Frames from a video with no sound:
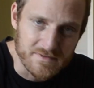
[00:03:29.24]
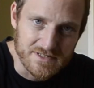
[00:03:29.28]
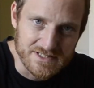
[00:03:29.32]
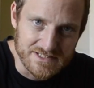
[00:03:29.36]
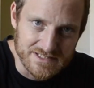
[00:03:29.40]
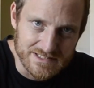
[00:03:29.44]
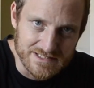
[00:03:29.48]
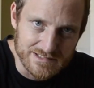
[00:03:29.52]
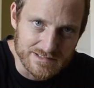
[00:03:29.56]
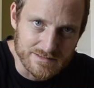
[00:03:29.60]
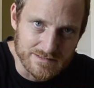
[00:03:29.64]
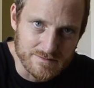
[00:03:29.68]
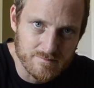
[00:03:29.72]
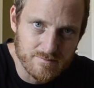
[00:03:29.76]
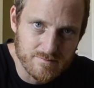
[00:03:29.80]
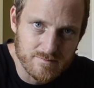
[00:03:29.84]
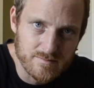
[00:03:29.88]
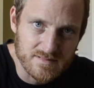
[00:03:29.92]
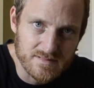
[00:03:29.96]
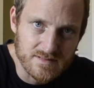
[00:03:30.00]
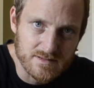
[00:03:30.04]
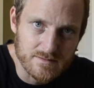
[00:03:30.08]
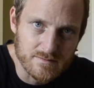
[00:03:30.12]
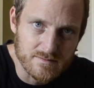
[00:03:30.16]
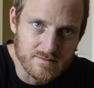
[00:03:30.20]

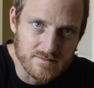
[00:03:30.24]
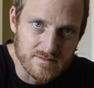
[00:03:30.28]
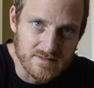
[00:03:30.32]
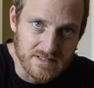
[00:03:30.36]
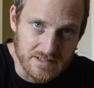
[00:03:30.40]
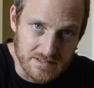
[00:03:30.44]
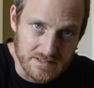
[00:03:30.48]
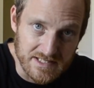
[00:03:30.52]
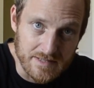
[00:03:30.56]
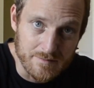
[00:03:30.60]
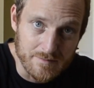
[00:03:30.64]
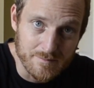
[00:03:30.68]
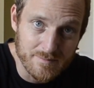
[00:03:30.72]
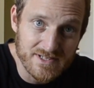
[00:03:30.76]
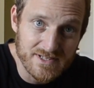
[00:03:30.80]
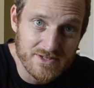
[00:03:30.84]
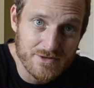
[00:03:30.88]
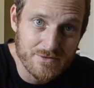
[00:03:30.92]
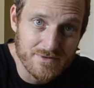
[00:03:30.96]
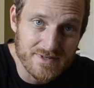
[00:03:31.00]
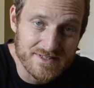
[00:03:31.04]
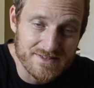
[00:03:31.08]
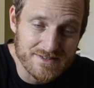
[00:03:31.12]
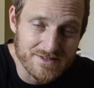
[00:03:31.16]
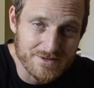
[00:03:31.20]
they'll get
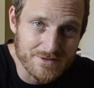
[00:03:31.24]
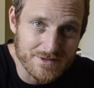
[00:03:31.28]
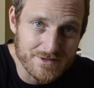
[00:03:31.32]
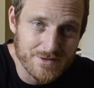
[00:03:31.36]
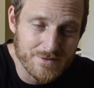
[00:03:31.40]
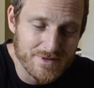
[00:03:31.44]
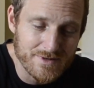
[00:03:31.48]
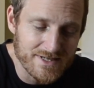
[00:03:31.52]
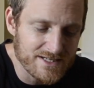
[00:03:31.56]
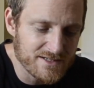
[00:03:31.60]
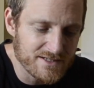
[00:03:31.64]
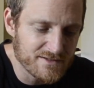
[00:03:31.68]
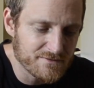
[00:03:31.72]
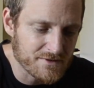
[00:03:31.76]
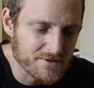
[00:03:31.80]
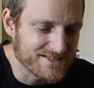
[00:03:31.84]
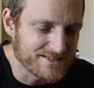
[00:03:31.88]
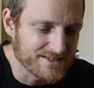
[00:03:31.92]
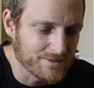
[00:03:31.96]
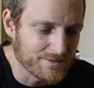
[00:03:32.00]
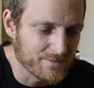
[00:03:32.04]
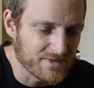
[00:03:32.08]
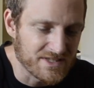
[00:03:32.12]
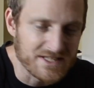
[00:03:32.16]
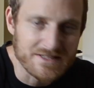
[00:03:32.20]
better at their craft.
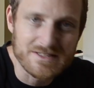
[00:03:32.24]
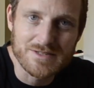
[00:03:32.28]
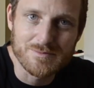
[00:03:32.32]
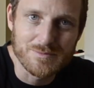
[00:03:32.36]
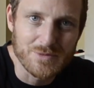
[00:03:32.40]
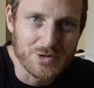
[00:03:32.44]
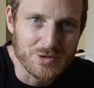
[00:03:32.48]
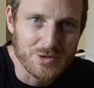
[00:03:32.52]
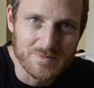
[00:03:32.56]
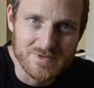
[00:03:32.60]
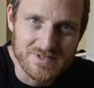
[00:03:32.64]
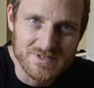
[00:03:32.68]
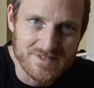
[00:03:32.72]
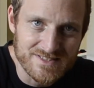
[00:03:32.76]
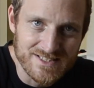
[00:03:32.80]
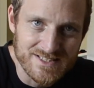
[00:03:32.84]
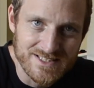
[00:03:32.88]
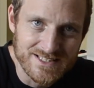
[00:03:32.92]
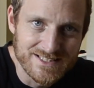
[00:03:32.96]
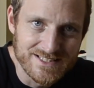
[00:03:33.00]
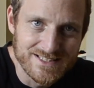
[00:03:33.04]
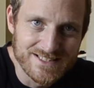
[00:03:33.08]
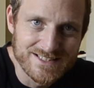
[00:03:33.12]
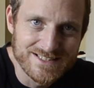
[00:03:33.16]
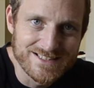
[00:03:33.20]
But at the moment,
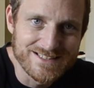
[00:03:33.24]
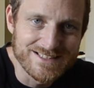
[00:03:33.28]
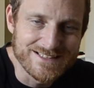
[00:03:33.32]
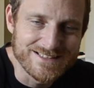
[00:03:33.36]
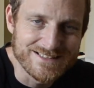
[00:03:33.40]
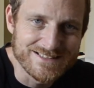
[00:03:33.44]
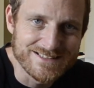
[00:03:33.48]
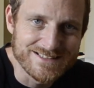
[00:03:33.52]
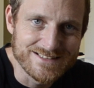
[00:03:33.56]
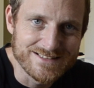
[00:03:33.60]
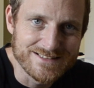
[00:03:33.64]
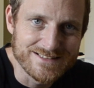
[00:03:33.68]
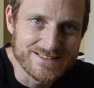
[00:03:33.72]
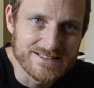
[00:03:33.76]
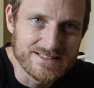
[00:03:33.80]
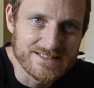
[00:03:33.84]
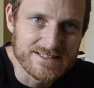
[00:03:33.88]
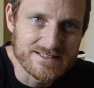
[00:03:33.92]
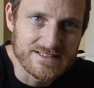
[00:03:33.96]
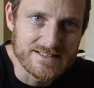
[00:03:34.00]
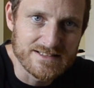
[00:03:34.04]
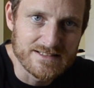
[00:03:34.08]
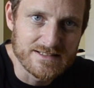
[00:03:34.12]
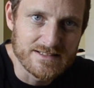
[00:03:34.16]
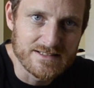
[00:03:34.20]

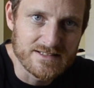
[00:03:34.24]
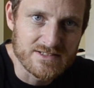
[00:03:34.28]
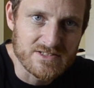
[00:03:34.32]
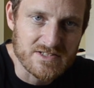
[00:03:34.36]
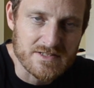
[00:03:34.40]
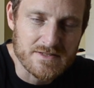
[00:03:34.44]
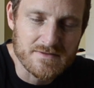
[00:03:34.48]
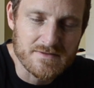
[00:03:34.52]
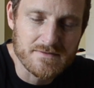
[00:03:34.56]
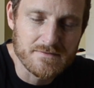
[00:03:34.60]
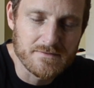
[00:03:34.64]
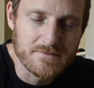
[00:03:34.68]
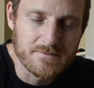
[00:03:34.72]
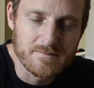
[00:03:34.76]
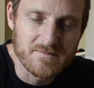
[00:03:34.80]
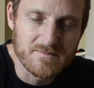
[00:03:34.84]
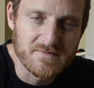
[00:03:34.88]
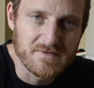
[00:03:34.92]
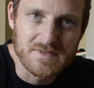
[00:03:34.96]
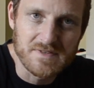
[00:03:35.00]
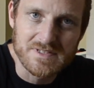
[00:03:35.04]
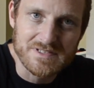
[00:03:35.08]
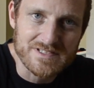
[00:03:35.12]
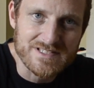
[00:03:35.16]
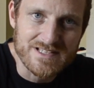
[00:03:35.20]
it just
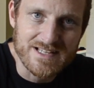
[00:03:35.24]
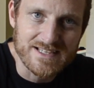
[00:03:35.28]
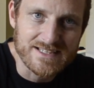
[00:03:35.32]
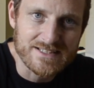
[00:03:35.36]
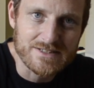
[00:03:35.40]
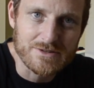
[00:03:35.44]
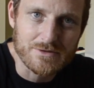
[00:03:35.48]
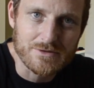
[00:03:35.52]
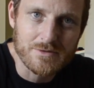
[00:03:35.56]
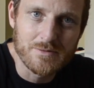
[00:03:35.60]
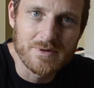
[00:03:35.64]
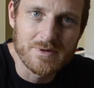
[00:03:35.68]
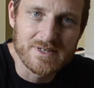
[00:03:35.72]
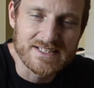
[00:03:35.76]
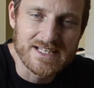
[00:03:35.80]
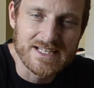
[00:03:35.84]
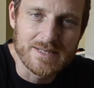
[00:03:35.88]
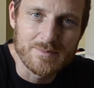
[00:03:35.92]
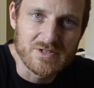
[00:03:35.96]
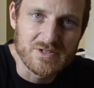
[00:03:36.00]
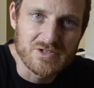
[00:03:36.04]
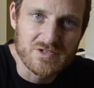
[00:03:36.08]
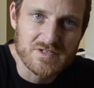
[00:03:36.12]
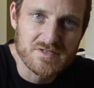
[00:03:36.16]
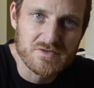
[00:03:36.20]
feels like they're quite
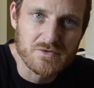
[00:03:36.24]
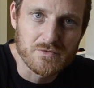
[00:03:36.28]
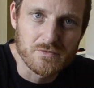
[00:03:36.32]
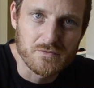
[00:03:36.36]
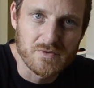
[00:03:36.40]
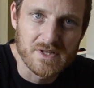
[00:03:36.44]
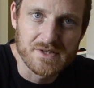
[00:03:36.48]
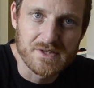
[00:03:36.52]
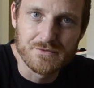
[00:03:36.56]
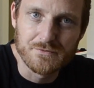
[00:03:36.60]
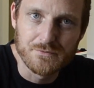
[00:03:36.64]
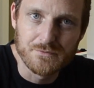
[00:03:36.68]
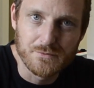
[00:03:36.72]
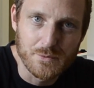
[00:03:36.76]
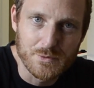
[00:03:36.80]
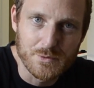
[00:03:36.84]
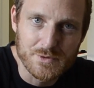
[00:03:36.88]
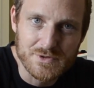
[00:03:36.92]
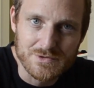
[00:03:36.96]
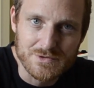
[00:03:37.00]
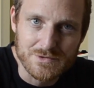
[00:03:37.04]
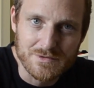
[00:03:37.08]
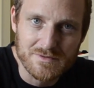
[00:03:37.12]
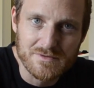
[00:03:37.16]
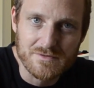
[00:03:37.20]
happy just to run
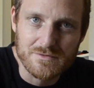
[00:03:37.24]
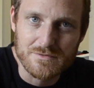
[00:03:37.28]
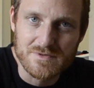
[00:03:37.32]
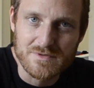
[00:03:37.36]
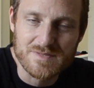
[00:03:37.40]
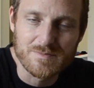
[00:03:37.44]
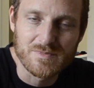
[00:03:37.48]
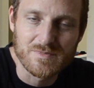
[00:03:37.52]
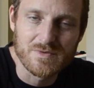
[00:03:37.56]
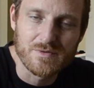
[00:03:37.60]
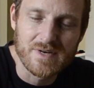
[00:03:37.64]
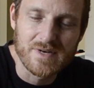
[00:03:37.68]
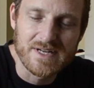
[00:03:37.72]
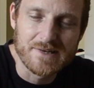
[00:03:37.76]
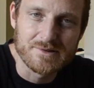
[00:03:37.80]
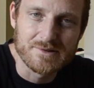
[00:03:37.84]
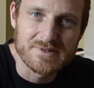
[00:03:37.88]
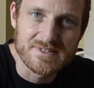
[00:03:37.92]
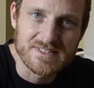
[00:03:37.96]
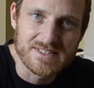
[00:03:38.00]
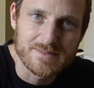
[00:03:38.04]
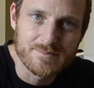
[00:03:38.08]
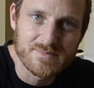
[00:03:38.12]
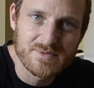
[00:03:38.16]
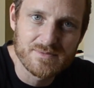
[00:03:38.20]
water through some ground
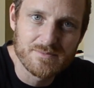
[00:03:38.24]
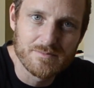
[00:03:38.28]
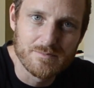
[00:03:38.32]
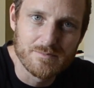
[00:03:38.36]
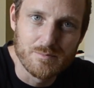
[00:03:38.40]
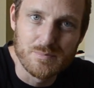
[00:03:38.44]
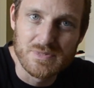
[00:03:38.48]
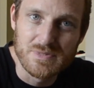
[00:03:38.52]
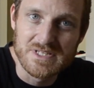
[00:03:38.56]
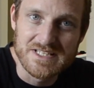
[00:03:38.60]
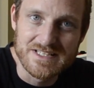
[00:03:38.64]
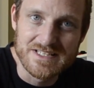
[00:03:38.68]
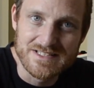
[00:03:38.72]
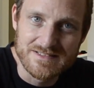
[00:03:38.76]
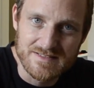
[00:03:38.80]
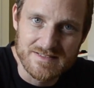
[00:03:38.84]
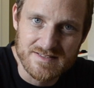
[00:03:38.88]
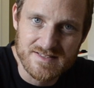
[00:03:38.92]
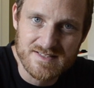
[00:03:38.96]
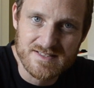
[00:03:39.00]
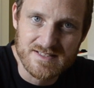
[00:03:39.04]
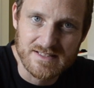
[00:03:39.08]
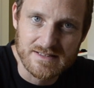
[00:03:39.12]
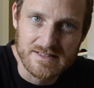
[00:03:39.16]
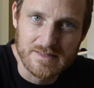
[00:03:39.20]
up
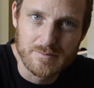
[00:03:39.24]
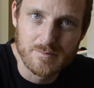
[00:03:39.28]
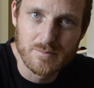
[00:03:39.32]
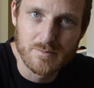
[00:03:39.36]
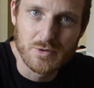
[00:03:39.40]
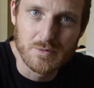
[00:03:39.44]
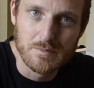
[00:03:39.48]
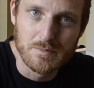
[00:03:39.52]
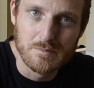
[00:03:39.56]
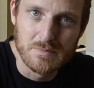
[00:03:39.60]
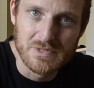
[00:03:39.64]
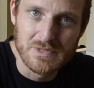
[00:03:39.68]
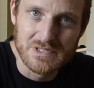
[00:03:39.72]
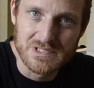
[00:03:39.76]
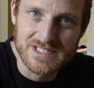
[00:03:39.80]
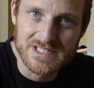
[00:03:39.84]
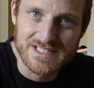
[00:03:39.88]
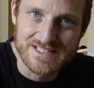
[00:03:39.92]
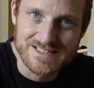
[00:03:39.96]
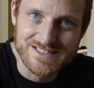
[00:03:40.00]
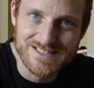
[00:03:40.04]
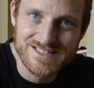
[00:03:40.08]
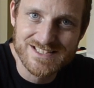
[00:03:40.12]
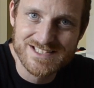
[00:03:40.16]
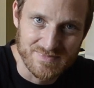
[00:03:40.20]
beans and then put milk
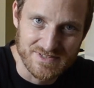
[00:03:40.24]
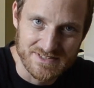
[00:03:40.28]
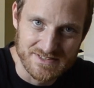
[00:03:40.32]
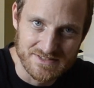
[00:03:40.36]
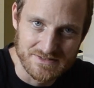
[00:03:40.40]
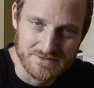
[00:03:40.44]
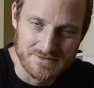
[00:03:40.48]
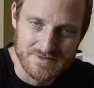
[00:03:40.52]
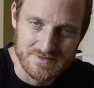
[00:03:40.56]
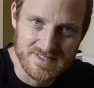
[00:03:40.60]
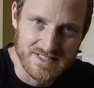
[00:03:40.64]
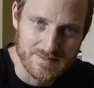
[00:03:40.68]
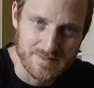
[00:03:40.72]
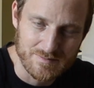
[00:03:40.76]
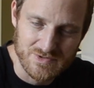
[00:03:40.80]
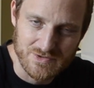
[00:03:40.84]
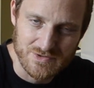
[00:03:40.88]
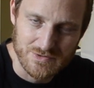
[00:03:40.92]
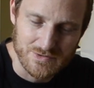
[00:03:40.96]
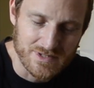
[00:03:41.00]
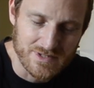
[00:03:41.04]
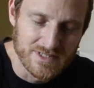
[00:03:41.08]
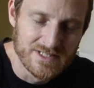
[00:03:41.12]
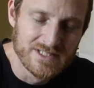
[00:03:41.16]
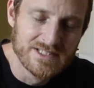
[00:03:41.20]
in it. But they don't seem to